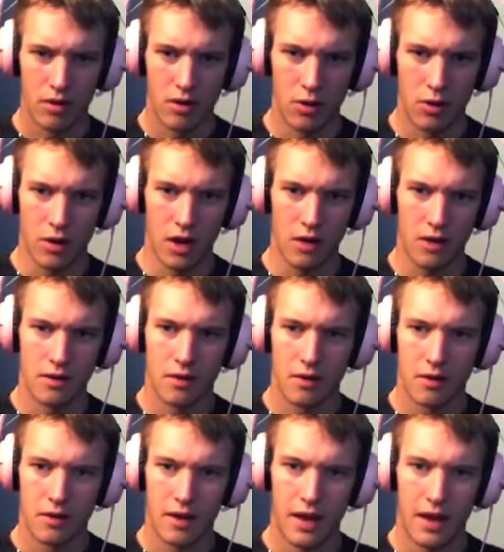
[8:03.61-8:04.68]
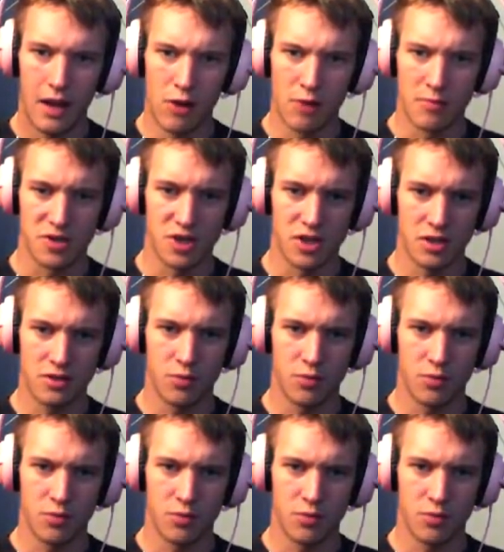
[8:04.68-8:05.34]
Okay. Hello, machines.